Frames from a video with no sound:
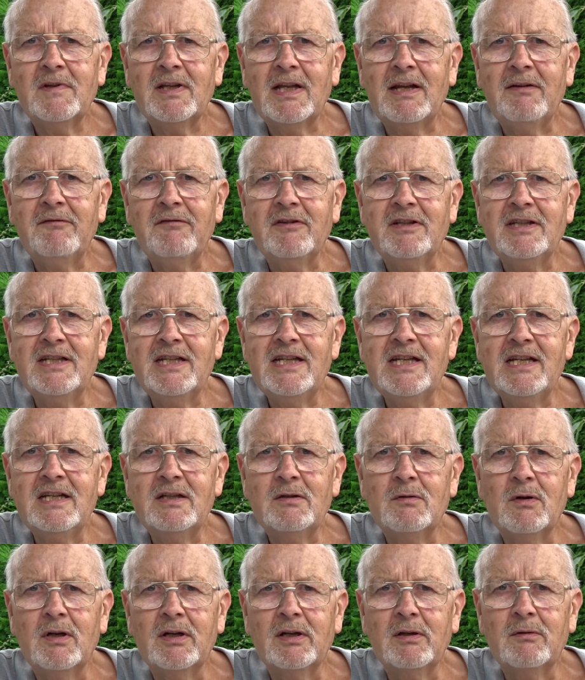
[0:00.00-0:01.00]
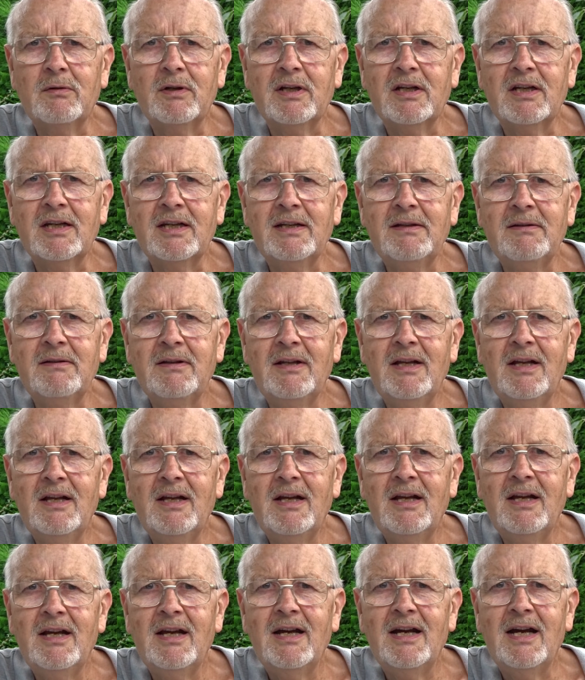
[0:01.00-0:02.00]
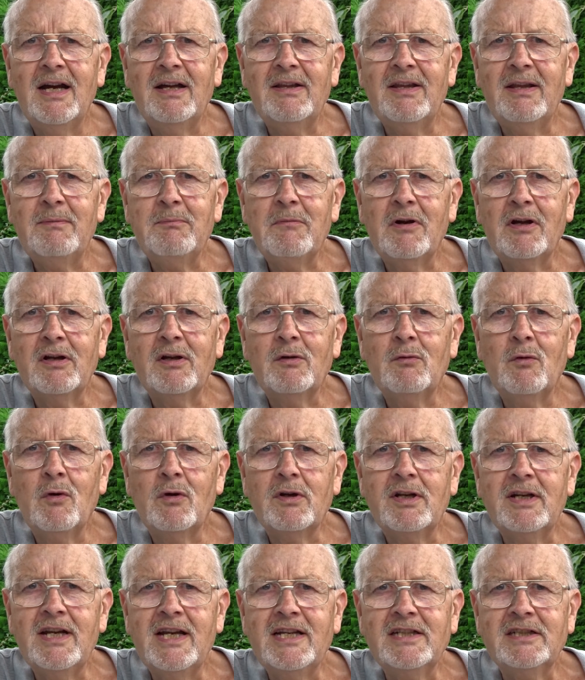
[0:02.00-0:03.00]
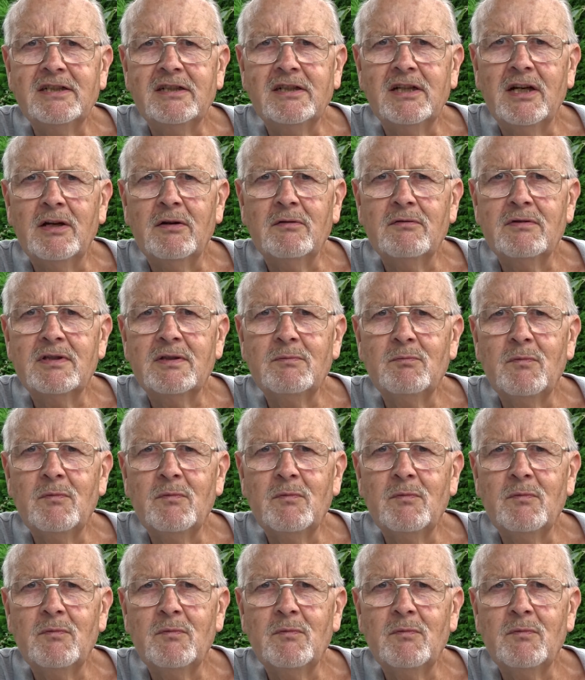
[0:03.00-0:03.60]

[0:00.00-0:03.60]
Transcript: get fatigued quite quickly, and then my coordination goes.